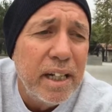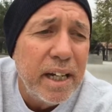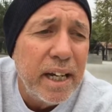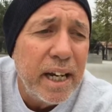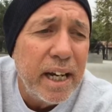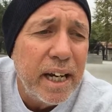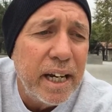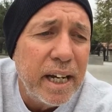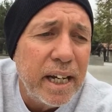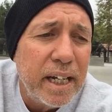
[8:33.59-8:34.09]

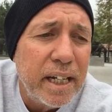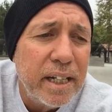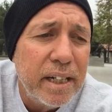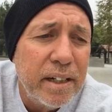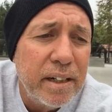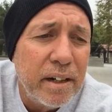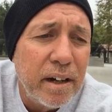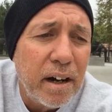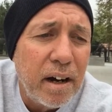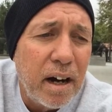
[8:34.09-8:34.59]

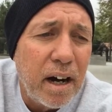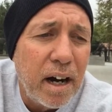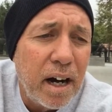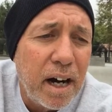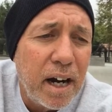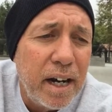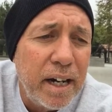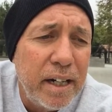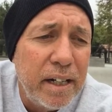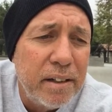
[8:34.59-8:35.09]
And
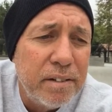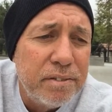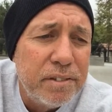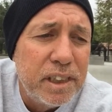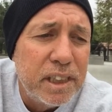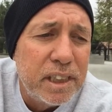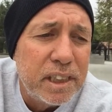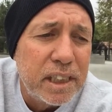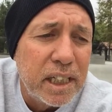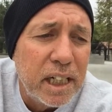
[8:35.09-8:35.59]
I have
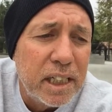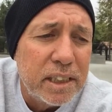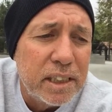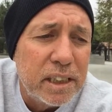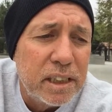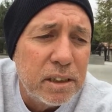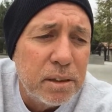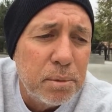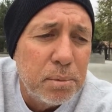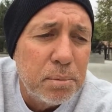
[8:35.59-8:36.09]
just got
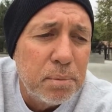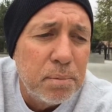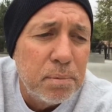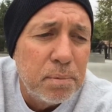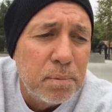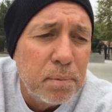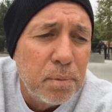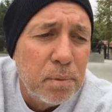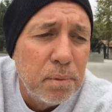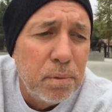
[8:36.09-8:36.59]

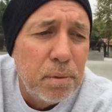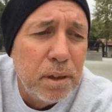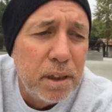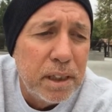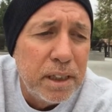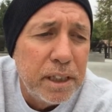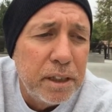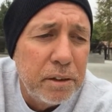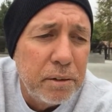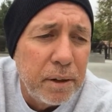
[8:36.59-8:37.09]
some
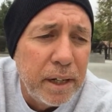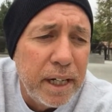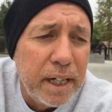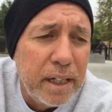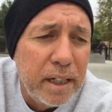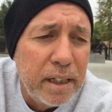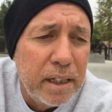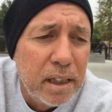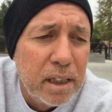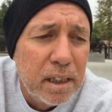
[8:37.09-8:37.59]
really
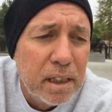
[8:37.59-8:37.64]
great